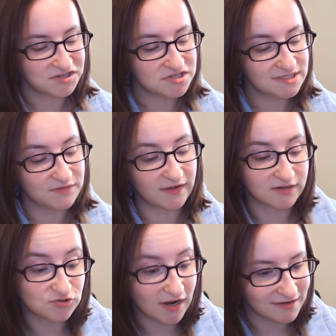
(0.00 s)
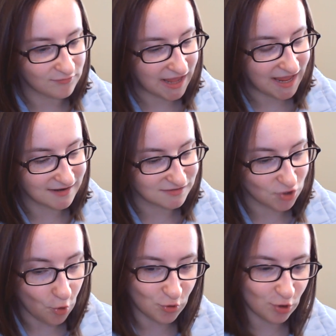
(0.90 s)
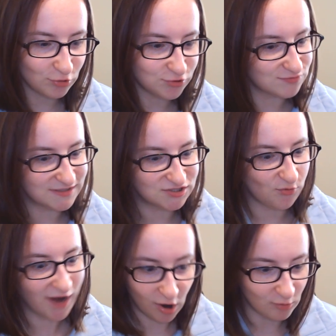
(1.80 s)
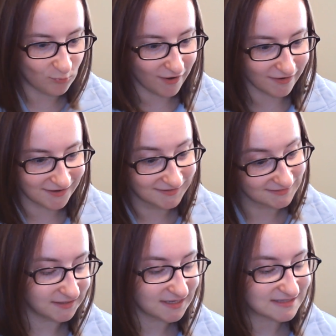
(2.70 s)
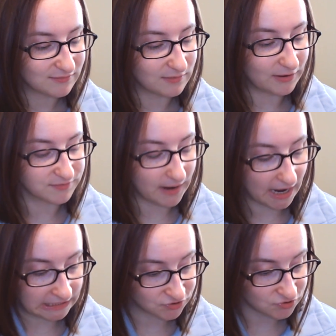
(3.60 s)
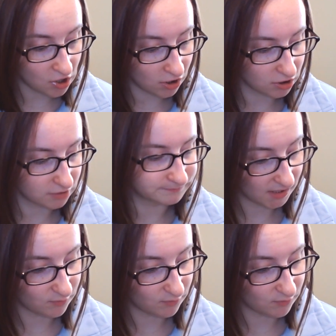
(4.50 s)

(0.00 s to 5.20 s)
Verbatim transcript: I should see if I can track down Hayes. No, girl, you should be doing homework. I need to ask him about my stalker.